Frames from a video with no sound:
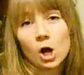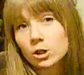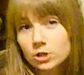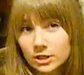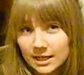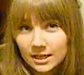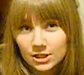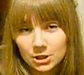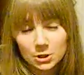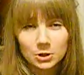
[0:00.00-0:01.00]

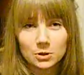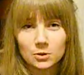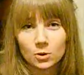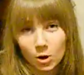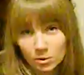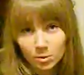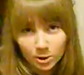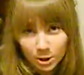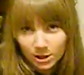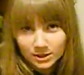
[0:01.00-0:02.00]
alternate to normal
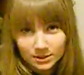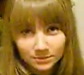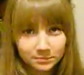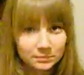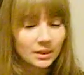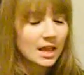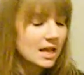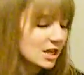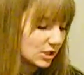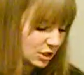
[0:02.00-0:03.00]
burgers.
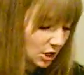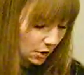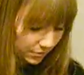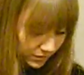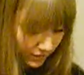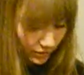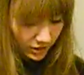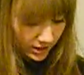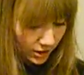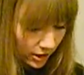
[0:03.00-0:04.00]
So the
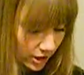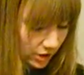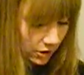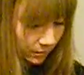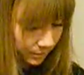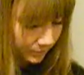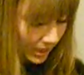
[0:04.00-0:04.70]
first thing you're going to do